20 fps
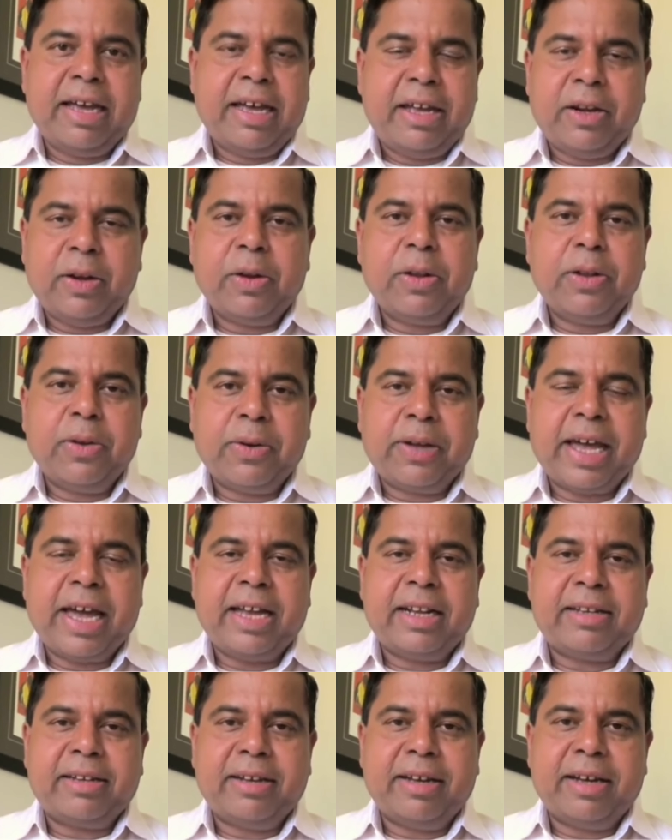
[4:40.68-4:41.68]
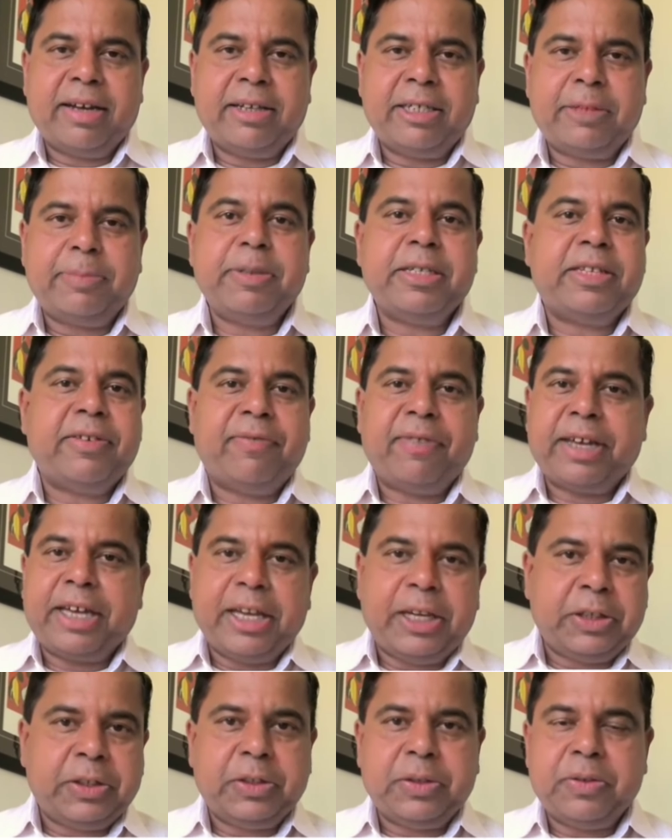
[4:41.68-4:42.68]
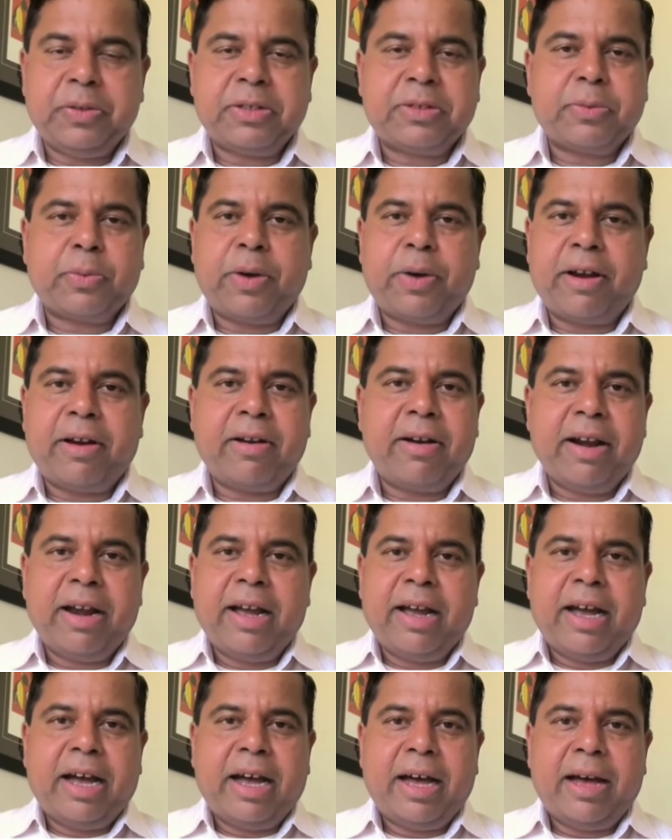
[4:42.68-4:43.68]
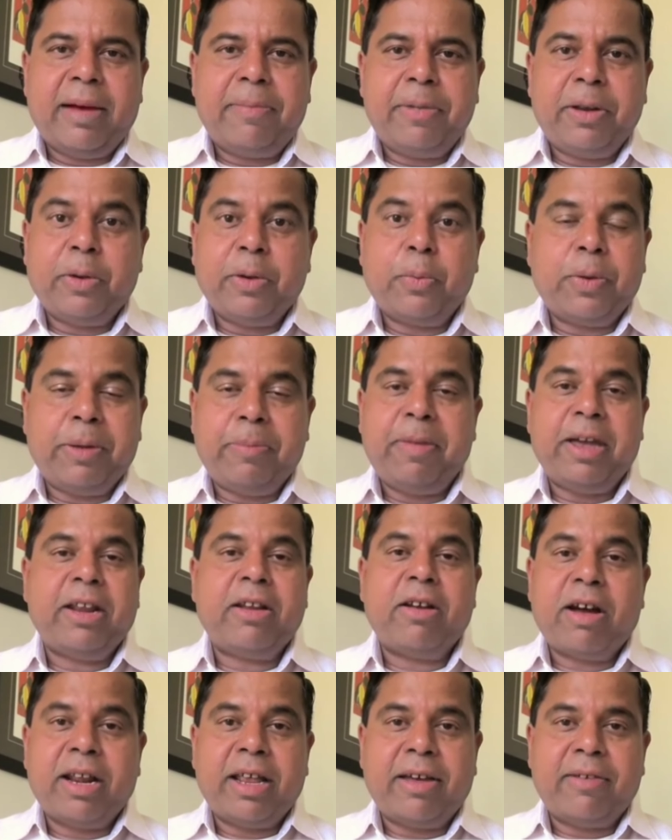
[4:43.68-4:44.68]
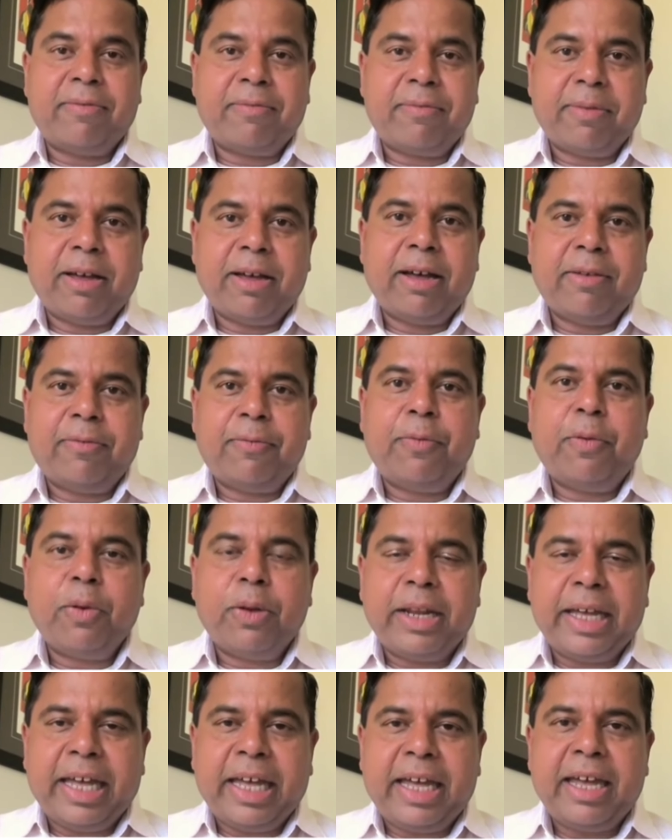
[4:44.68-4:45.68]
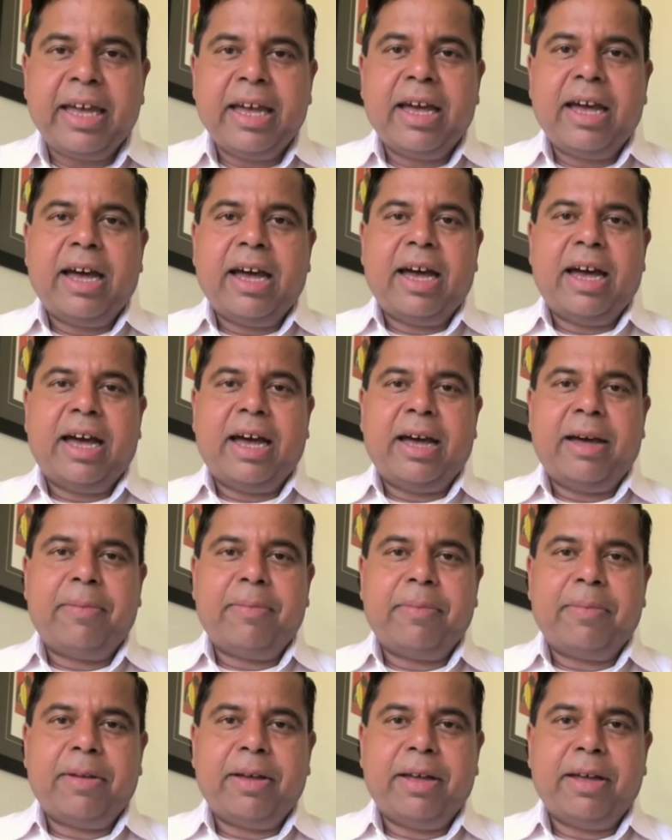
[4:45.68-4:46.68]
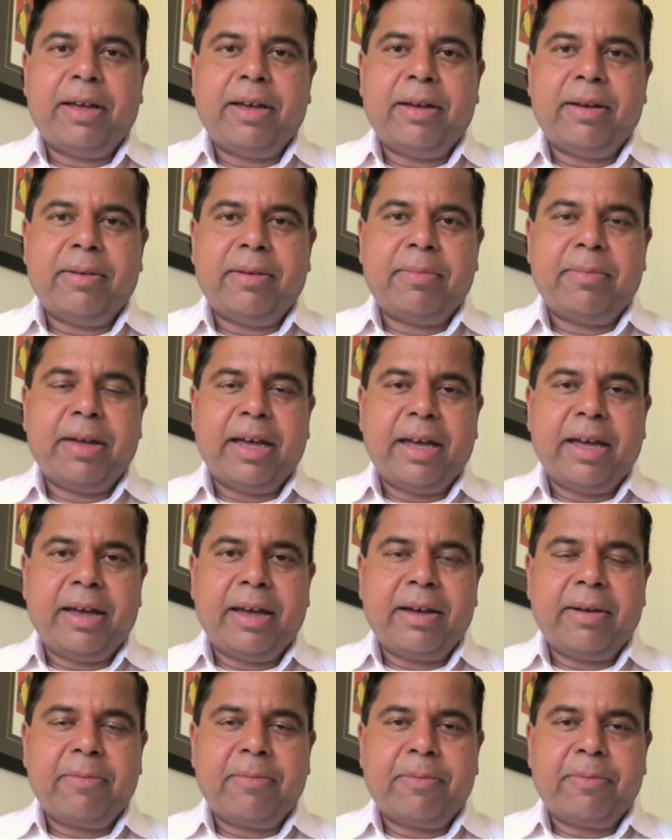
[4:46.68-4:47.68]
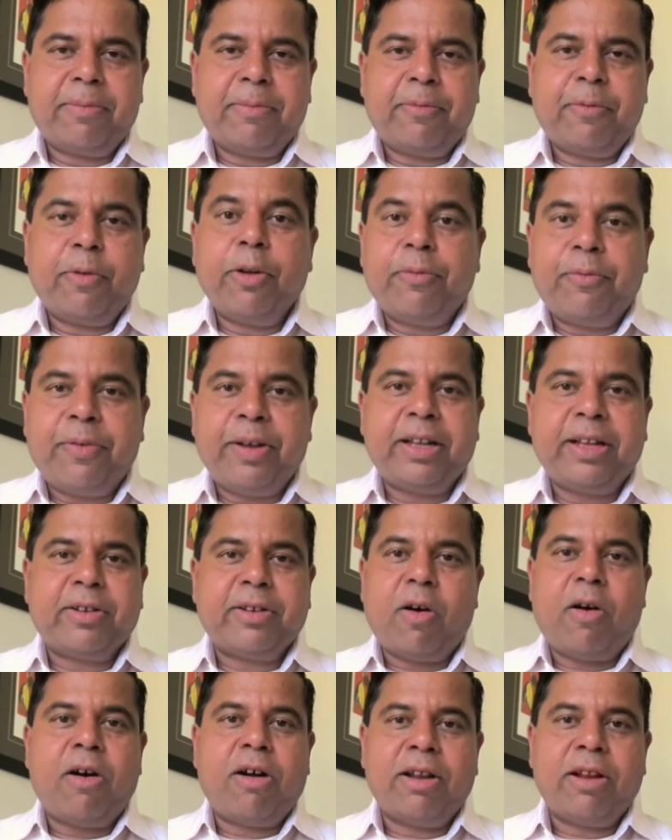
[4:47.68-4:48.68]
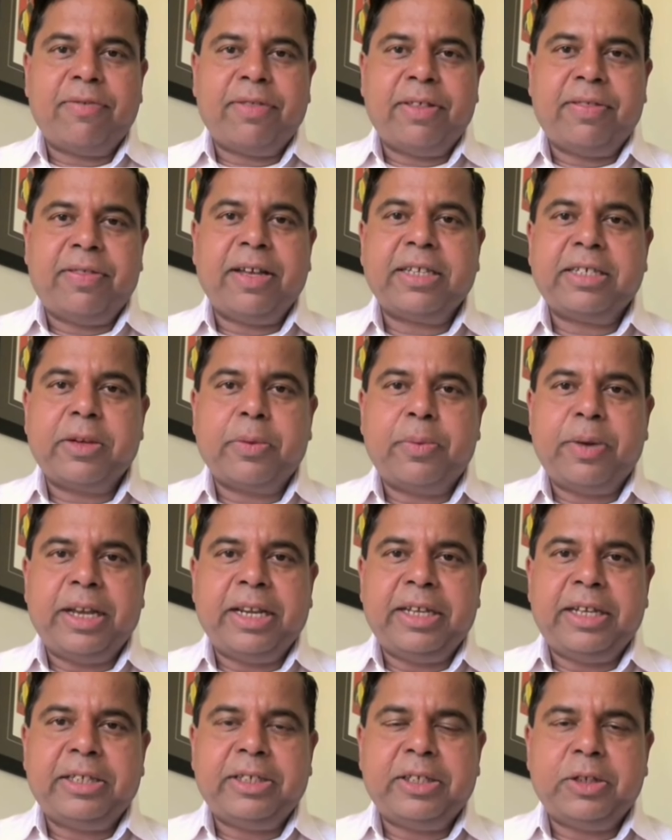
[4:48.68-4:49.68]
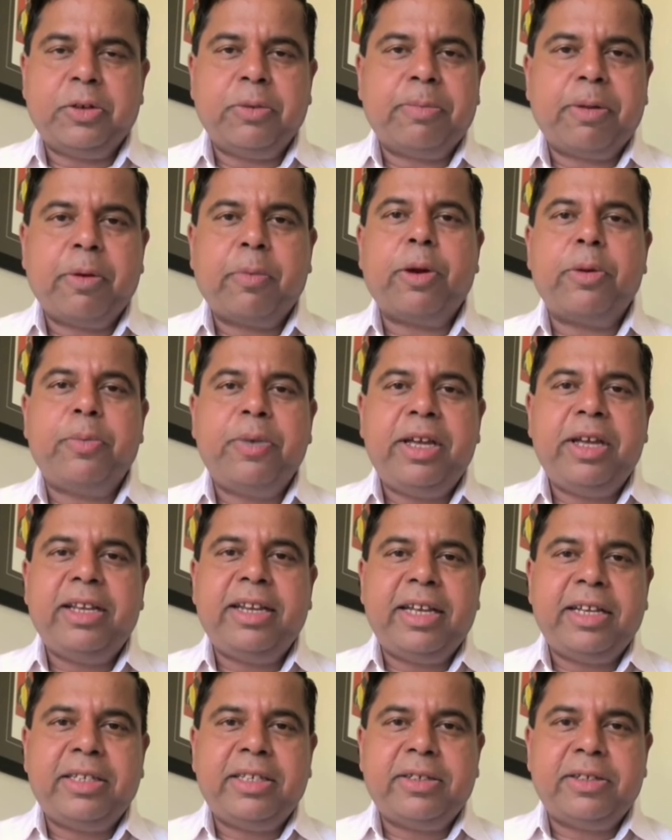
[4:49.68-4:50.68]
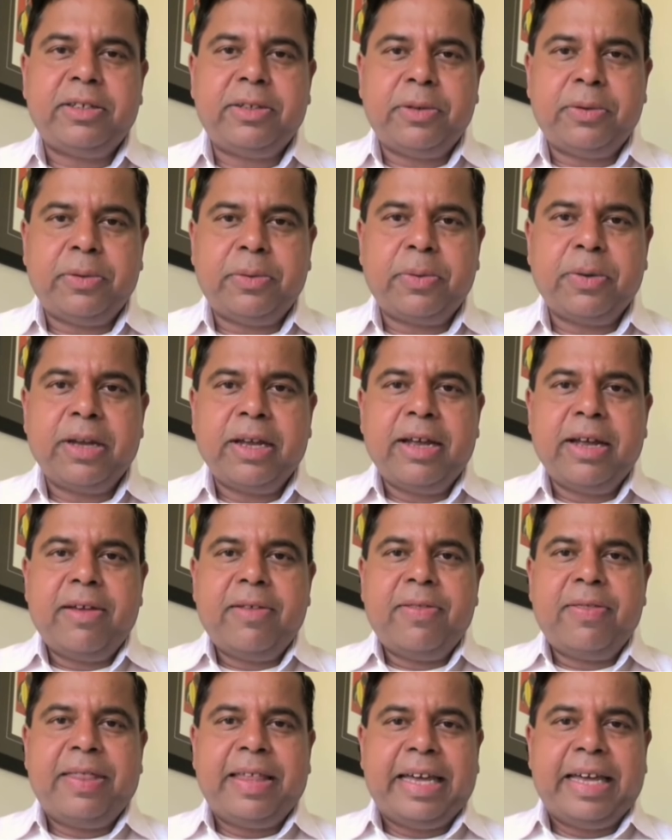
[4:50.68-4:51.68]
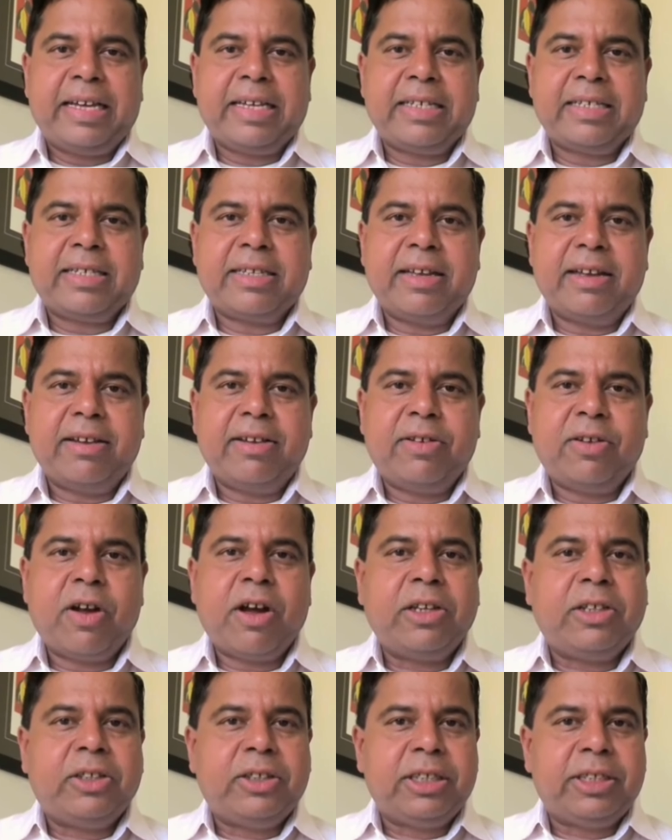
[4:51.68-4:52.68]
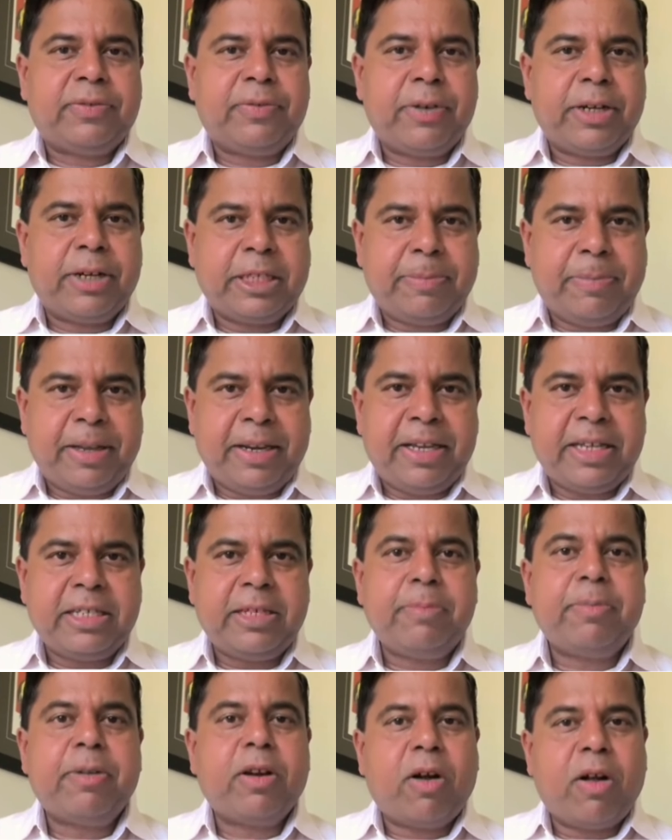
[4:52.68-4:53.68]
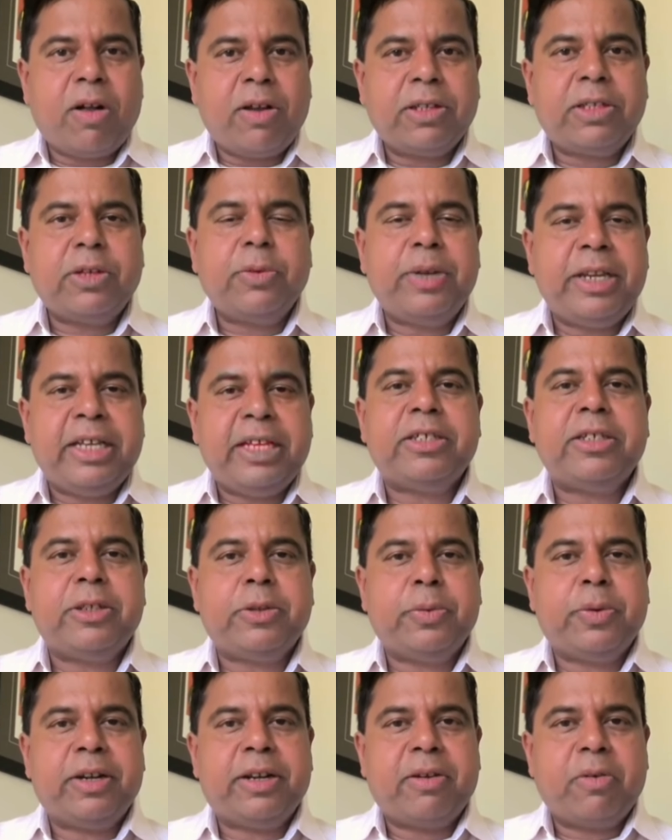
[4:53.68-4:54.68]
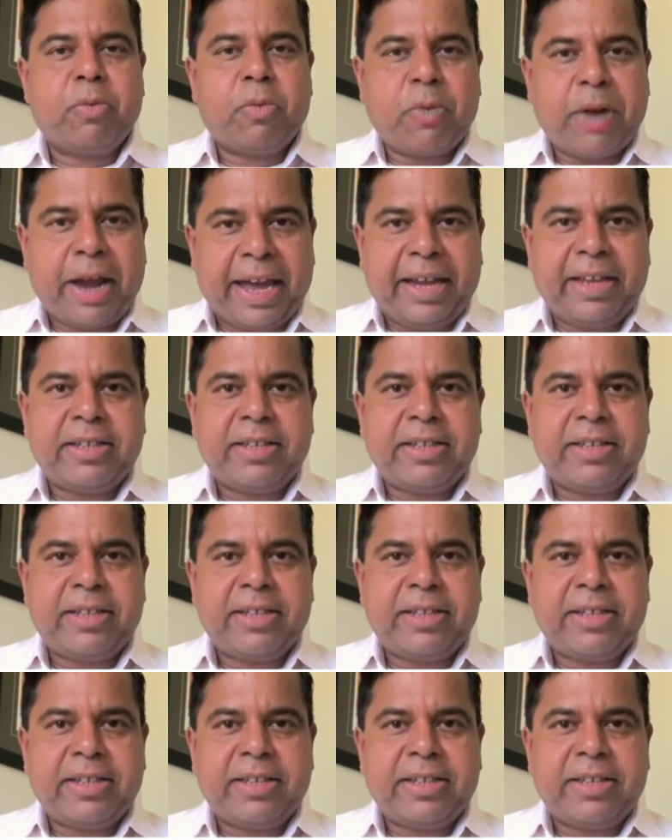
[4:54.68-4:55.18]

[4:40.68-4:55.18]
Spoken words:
you know, look at specific issues where, you know, we may not have fully fulfilled all of the things that we need to do. But when we need to do things, not just for expediency, but also we need to do it right.